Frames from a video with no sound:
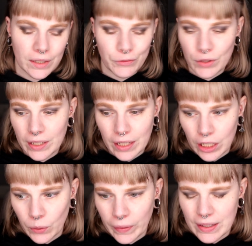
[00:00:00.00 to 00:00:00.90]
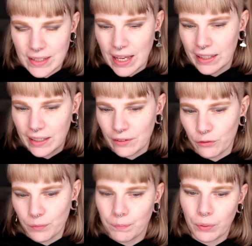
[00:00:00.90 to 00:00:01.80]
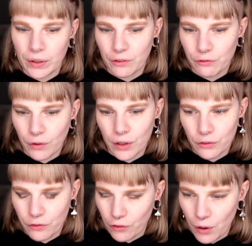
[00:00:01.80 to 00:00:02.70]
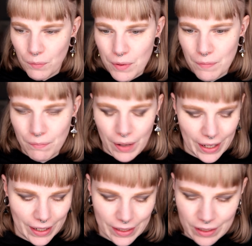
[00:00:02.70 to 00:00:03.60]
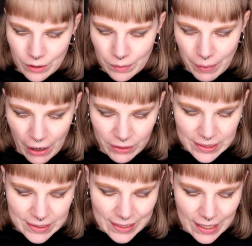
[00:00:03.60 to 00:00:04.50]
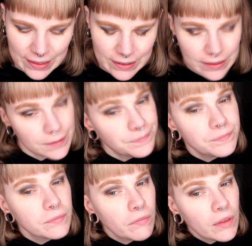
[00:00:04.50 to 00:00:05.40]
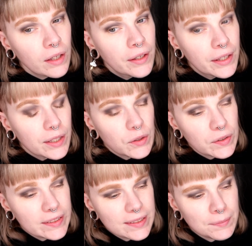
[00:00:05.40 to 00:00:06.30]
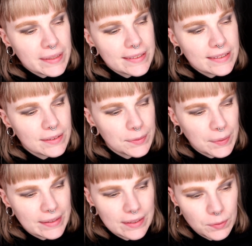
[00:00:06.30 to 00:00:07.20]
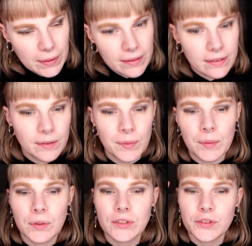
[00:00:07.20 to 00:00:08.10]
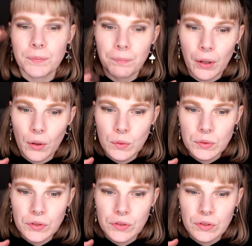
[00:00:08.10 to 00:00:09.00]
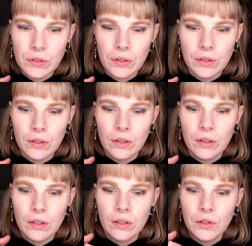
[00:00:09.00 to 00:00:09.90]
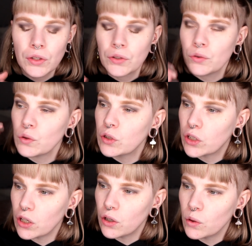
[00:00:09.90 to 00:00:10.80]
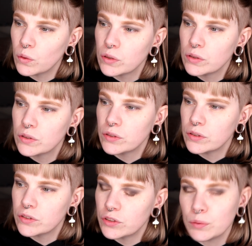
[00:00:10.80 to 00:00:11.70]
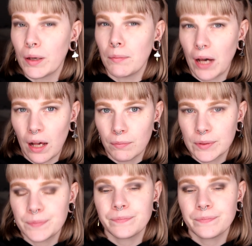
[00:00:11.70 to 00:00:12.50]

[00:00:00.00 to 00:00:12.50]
If you didn't know this, I live pretty far from my uh, parents and uh, Christmas 2020 we were supposed to go to my mom.